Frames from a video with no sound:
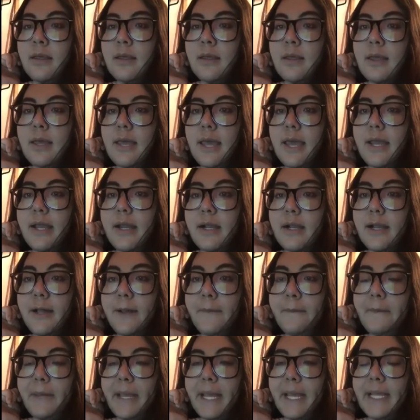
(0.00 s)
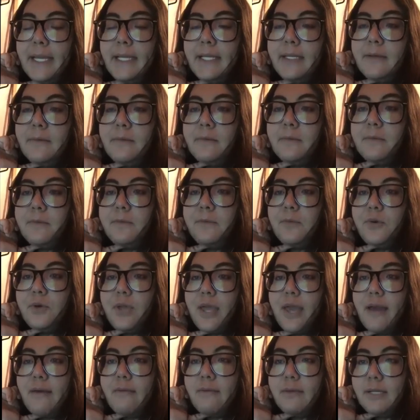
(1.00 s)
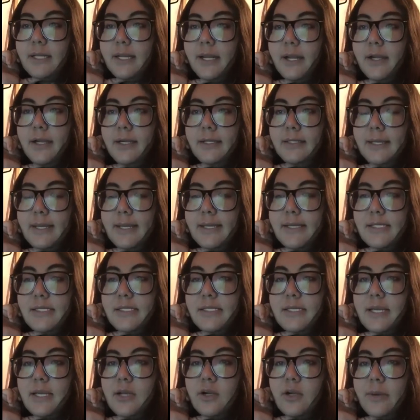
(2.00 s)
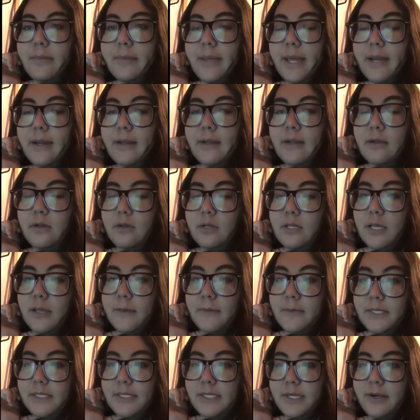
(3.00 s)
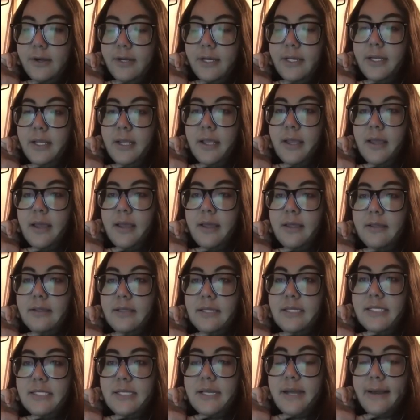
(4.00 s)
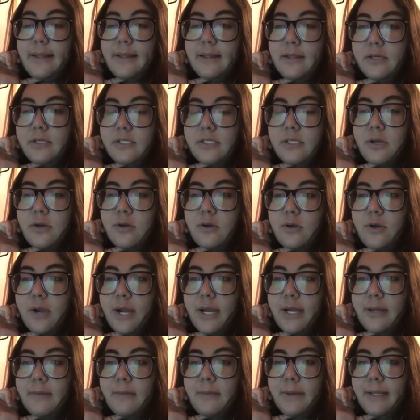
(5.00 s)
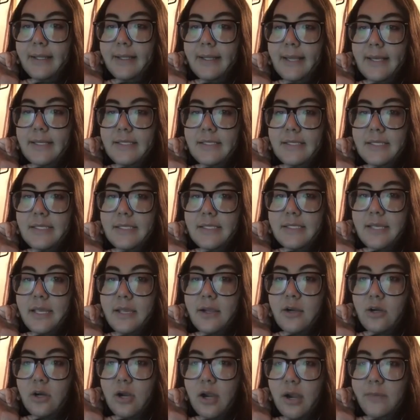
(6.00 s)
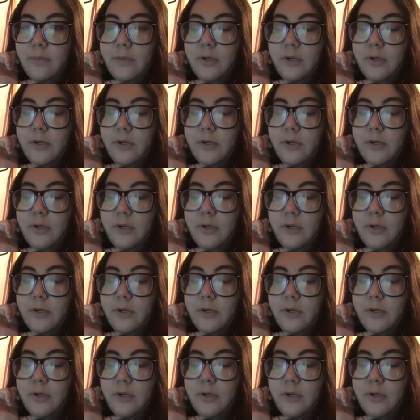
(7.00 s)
and accompanying vocabulary list and grammatical commentary. The dialogues are graded by lexis and grammar.